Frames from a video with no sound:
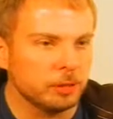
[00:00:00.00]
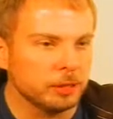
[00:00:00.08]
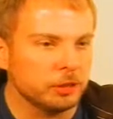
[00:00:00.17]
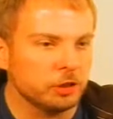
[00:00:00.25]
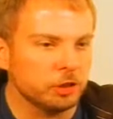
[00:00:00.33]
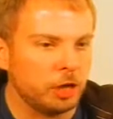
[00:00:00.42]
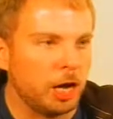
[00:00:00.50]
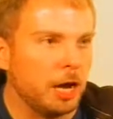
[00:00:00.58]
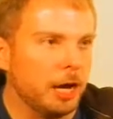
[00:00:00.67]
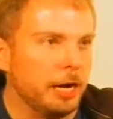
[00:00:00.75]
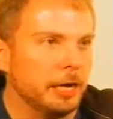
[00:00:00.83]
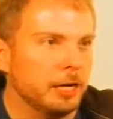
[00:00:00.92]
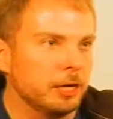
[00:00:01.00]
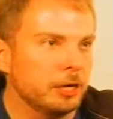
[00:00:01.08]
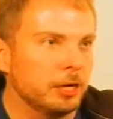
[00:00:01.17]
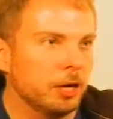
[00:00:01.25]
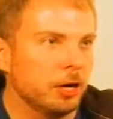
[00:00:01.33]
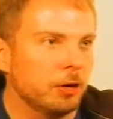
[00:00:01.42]
really shy.
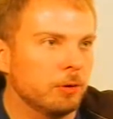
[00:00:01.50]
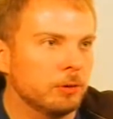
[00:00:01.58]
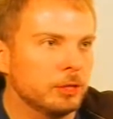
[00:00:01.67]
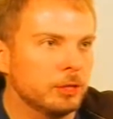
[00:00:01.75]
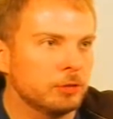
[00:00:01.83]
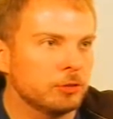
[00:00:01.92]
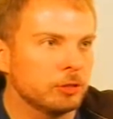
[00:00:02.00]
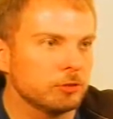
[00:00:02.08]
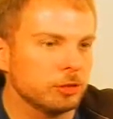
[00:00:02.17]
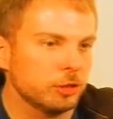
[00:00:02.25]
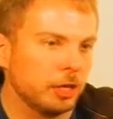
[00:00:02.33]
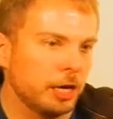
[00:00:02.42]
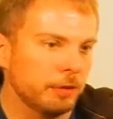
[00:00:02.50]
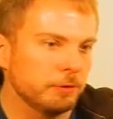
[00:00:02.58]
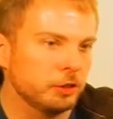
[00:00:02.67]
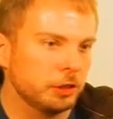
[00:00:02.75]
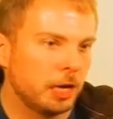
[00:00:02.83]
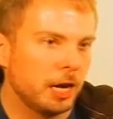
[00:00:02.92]
You know, he was just a kind of
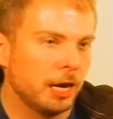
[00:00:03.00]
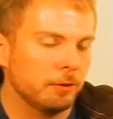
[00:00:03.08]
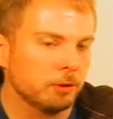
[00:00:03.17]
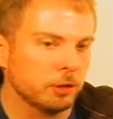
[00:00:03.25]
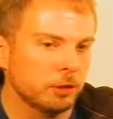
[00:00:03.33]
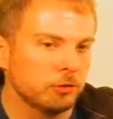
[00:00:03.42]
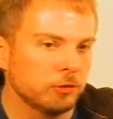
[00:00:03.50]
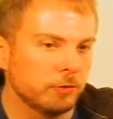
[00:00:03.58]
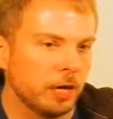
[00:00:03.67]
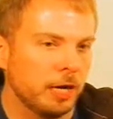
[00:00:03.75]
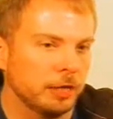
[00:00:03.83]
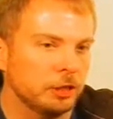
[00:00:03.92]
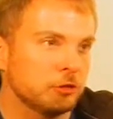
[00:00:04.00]
a shy, reclusive guy.